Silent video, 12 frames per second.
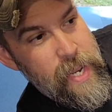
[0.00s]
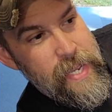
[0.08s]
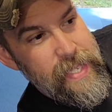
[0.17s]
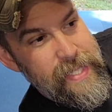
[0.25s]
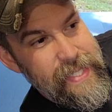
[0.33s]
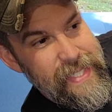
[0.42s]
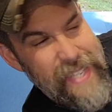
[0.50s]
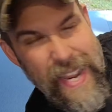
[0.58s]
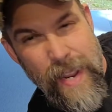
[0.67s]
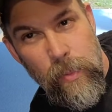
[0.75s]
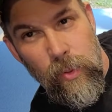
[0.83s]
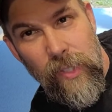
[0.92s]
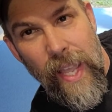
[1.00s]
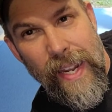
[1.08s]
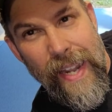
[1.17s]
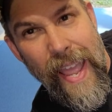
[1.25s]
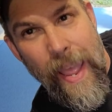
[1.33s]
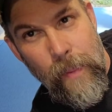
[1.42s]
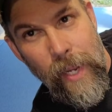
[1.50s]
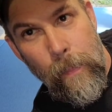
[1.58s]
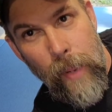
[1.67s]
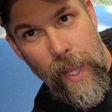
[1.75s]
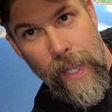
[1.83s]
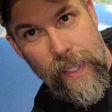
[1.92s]
stable, dynamic
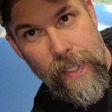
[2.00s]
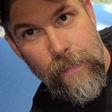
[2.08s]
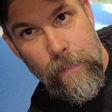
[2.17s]
body.